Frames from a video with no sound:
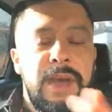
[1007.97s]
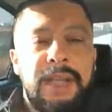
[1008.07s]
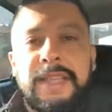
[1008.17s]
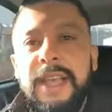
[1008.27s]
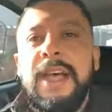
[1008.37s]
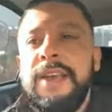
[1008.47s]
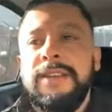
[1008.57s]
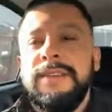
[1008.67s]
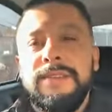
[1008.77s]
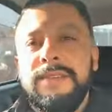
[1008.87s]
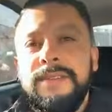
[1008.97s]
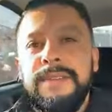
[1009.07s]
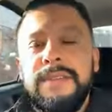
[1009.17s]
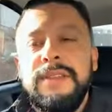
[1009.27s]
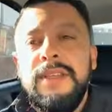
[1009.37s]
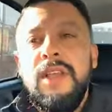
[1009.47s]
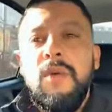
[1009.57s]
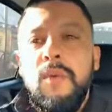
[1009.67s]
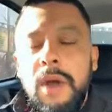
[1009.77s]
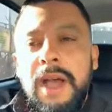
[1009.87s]
My God,
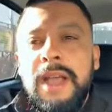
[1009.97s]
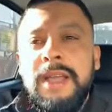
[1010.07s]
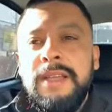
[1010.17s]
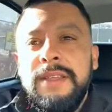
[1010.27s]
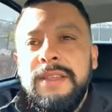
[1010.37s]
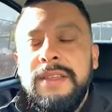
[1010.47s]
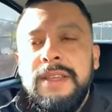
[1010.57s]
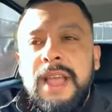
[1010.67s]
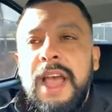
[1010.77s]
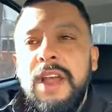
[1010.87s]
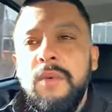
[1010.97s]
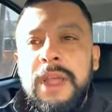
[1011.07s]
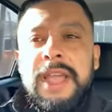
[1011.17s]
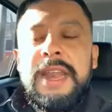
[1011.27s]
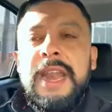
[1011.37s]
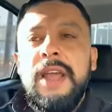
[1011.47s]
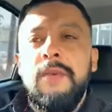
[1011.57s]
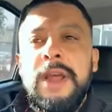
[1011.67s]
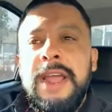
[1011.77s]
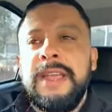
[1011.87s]
why Iran and
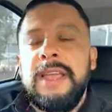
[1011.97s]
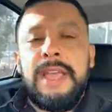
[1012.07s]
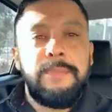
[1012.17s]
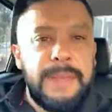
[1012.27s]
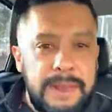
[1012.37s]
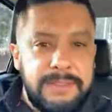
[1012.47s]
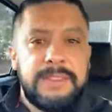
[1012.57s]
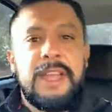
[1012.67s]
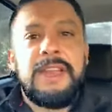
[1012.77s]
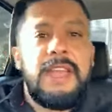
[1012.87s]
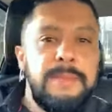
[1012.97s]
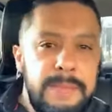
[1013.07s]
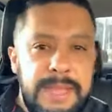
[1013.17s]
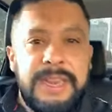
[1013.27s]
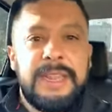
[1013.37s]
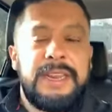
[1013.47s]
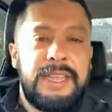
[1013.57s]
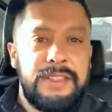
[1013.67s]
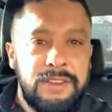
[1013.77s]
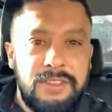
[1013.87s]
Iraq and Palestine,
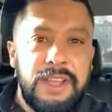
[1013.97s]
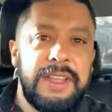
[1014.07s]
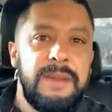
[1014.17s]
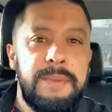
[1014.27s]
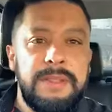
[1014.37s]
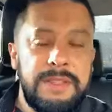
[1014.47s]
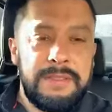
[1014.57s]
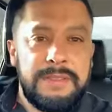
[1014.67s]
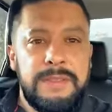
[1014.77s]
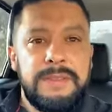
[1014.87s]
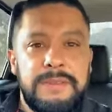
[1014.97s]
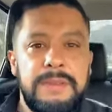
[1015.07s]
immediately they're talking about this.